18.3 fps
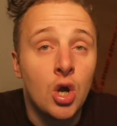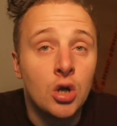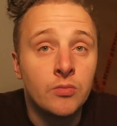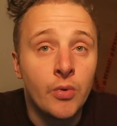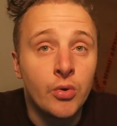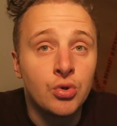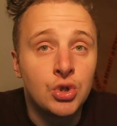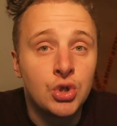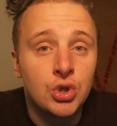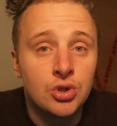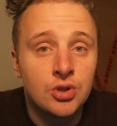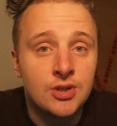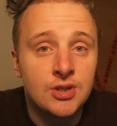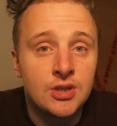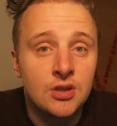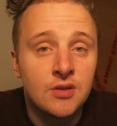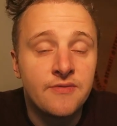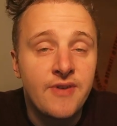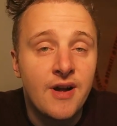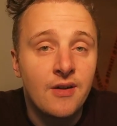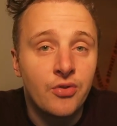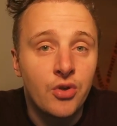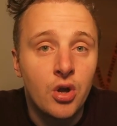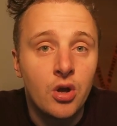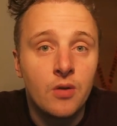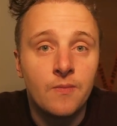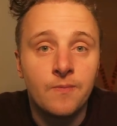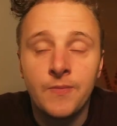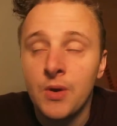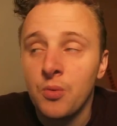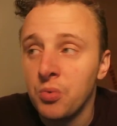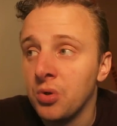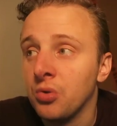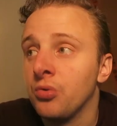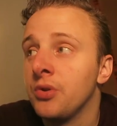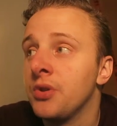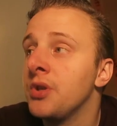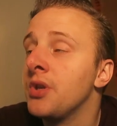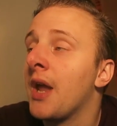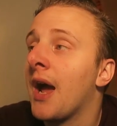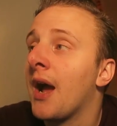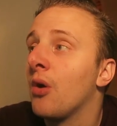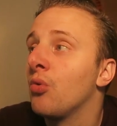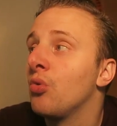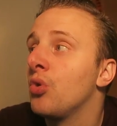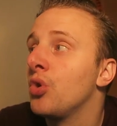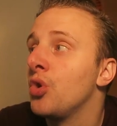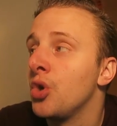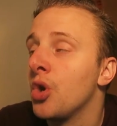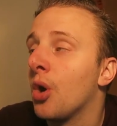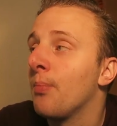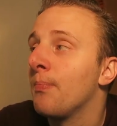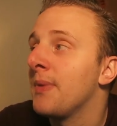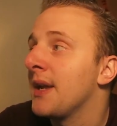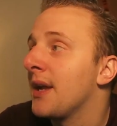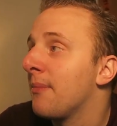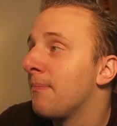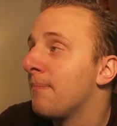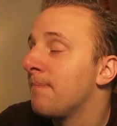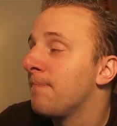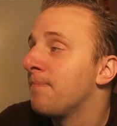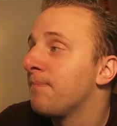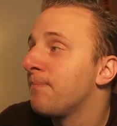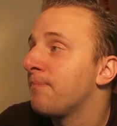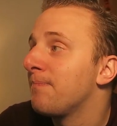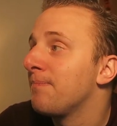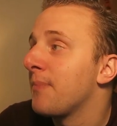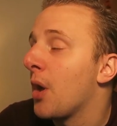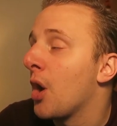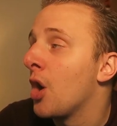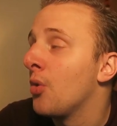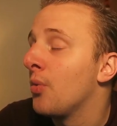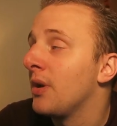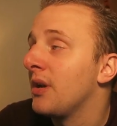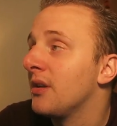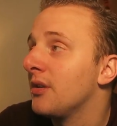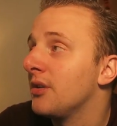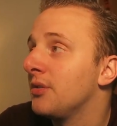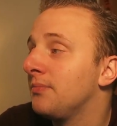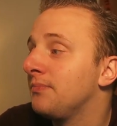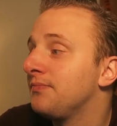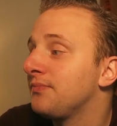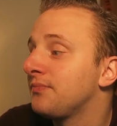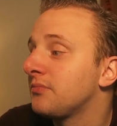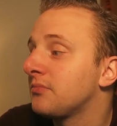emotions, the fact that there will now not be a Owen and